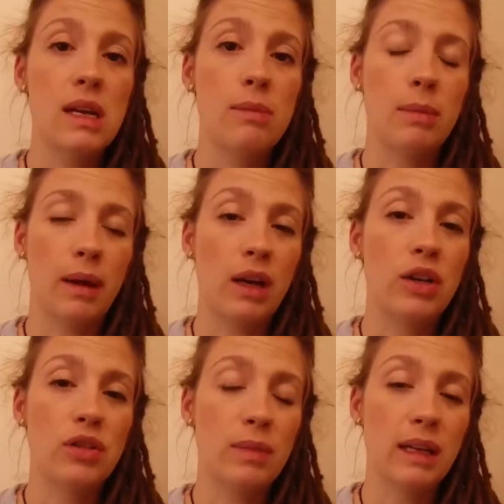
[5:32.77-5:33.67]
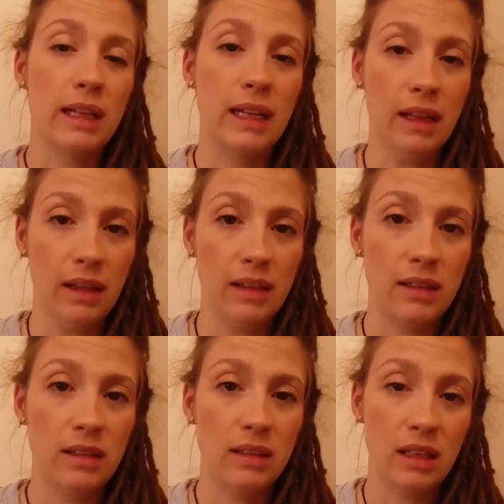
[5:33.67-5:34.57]
but my coach made it clear
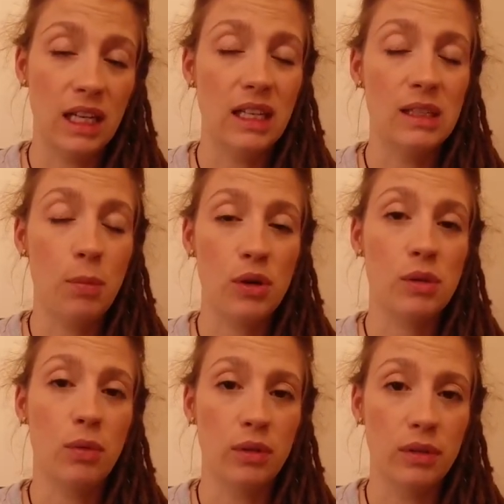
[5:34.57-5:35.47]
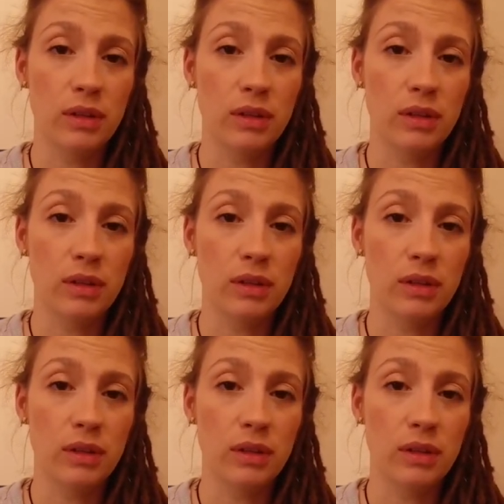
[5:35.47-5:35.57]
that it is possible,